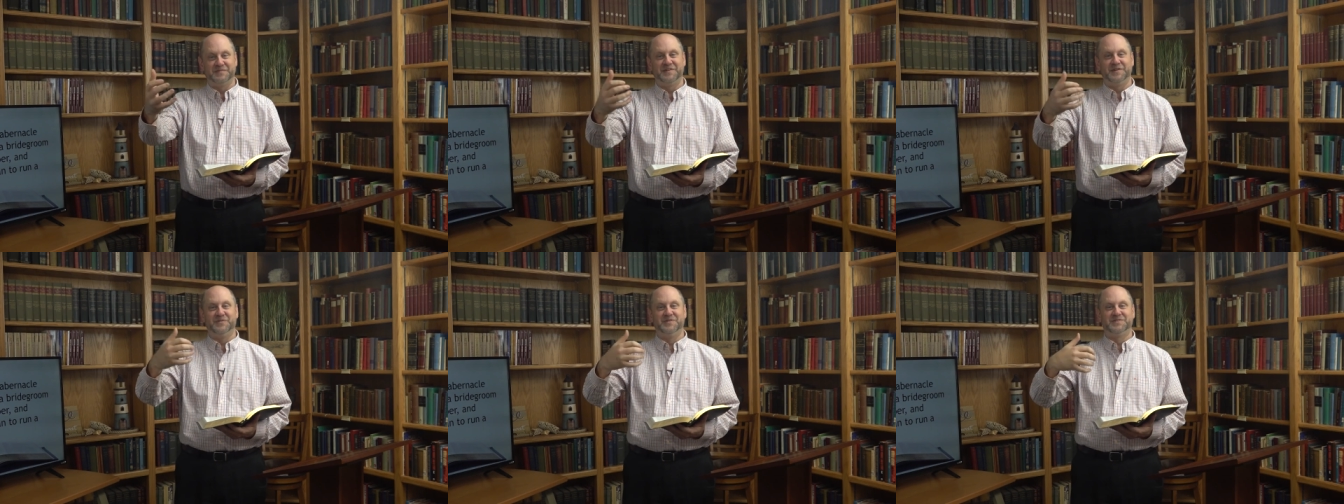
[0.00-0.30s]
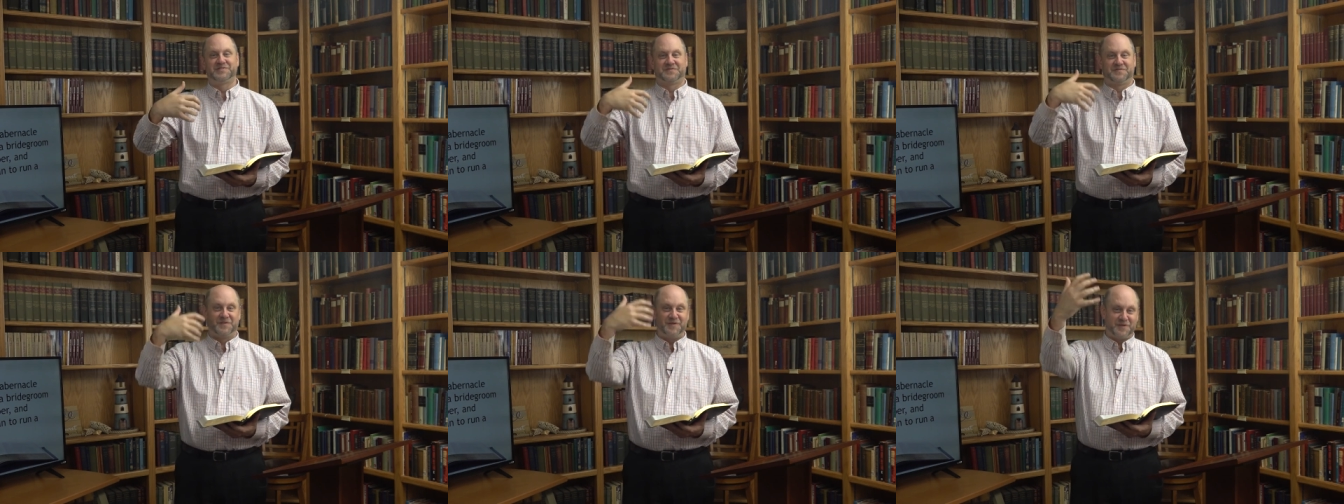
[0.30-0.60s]
If it
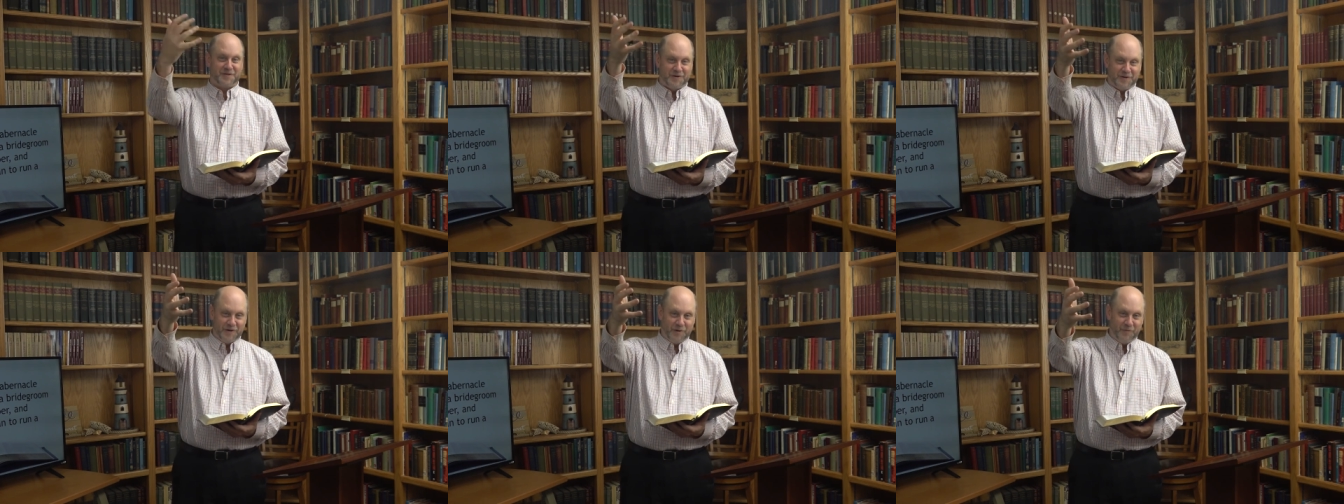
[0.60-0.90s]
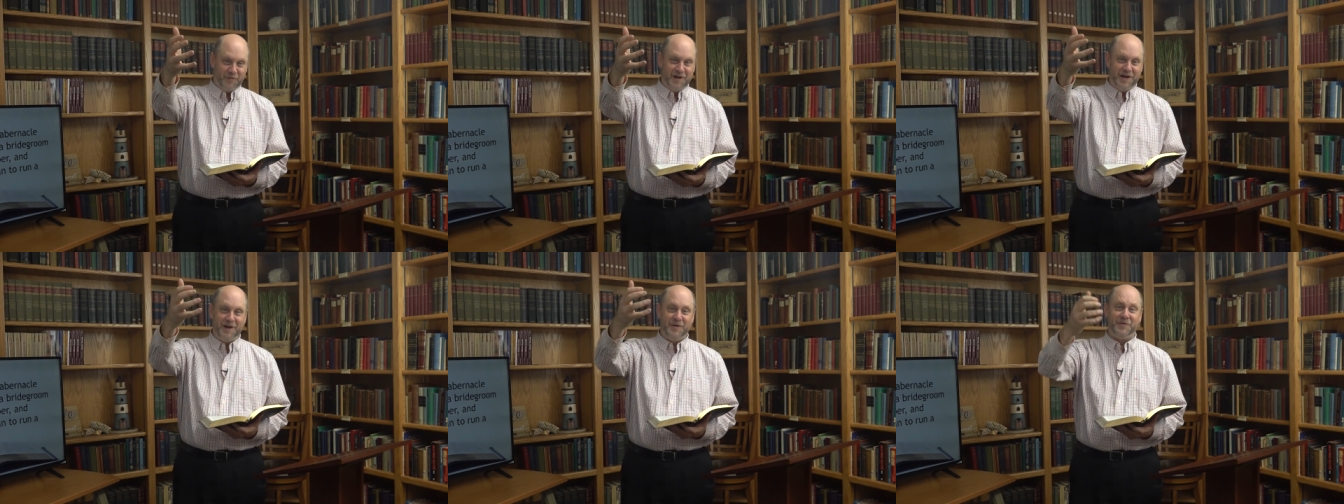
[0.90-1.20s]
was further
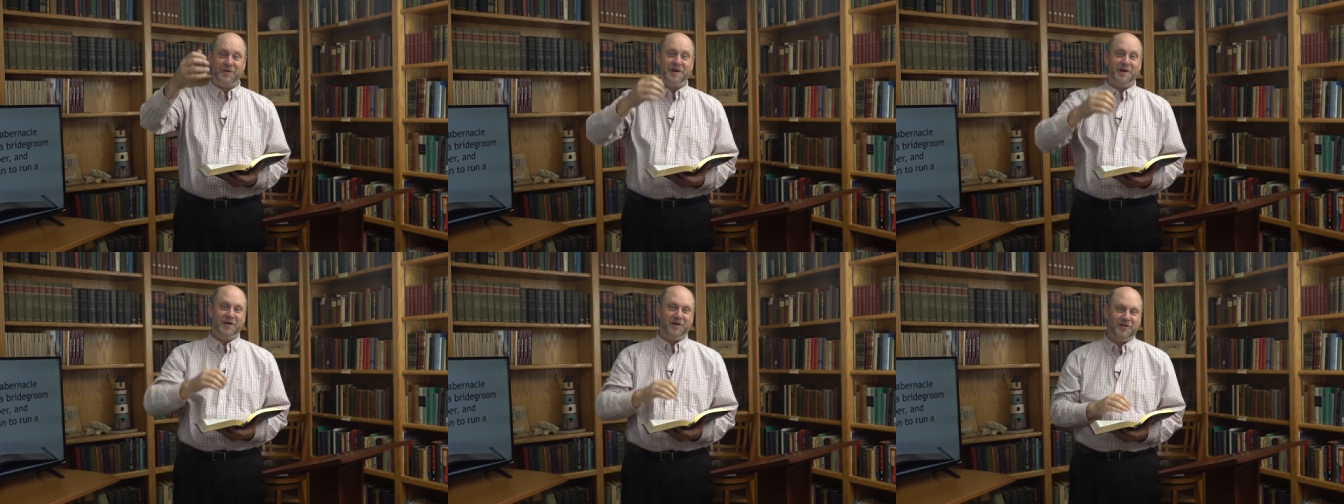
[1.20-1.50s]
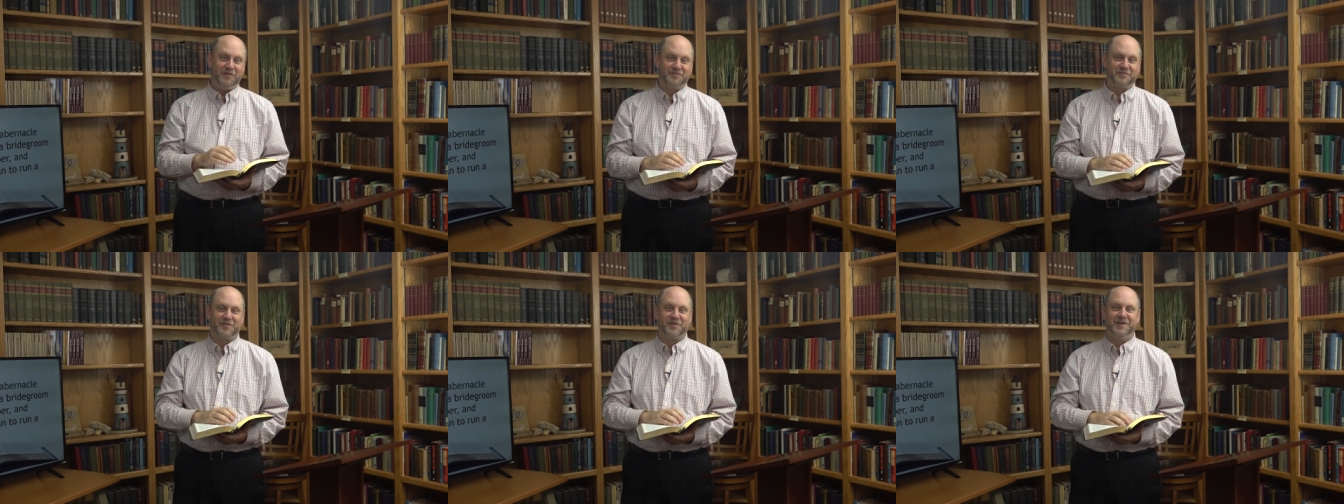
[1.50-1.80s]
away, we'd
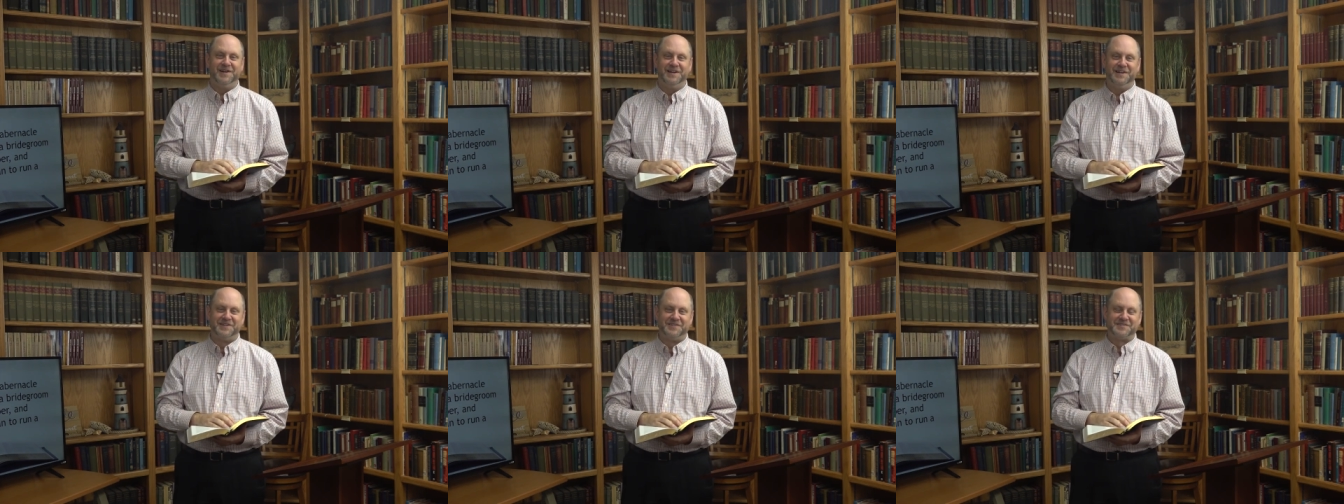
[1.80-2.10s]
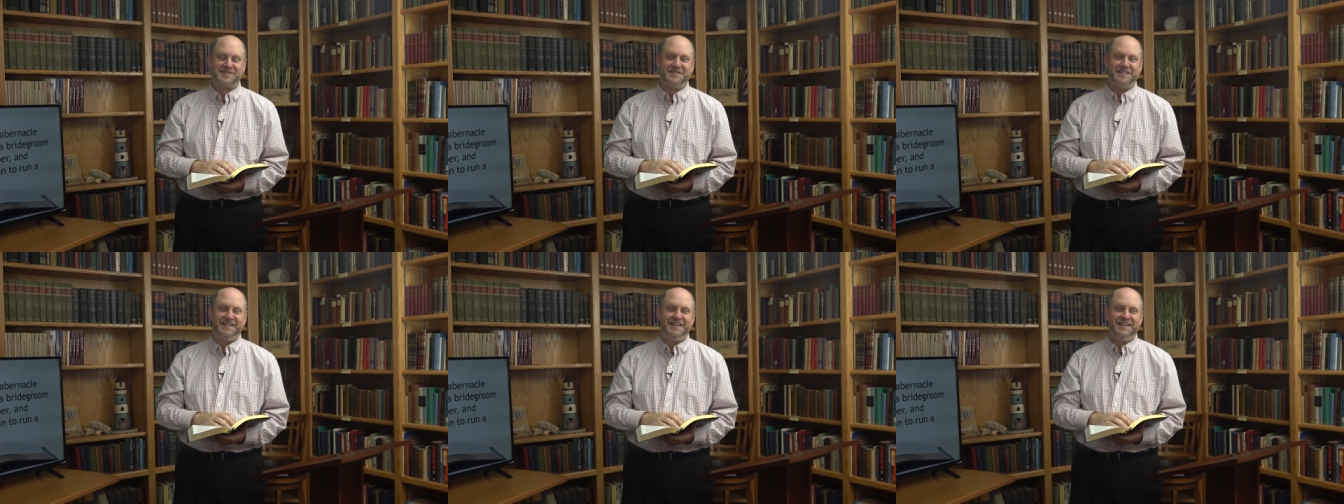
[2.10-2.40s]
all
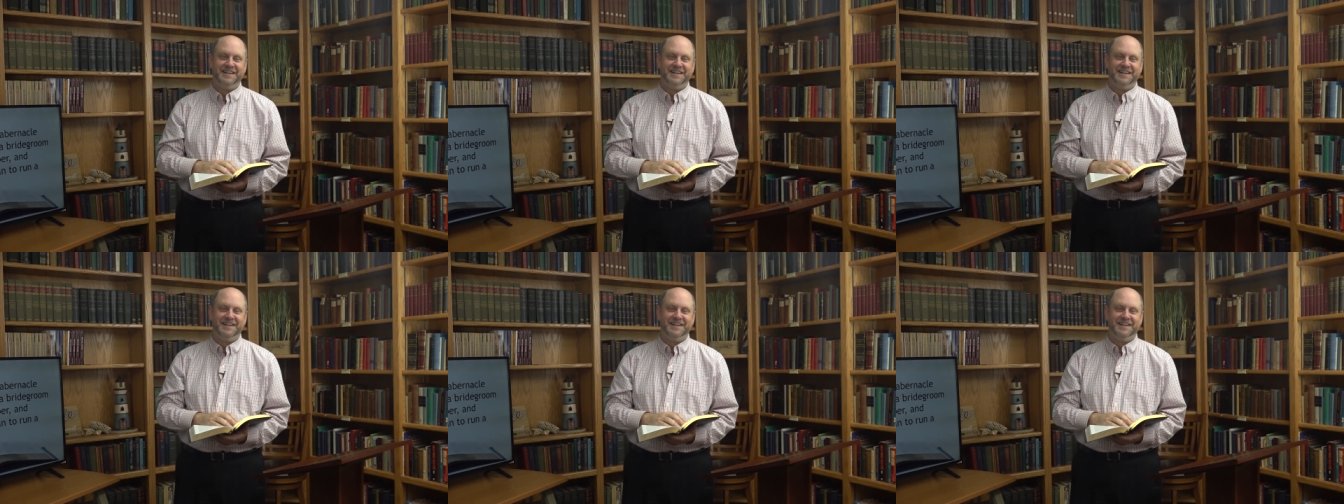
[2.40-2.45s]
freeze.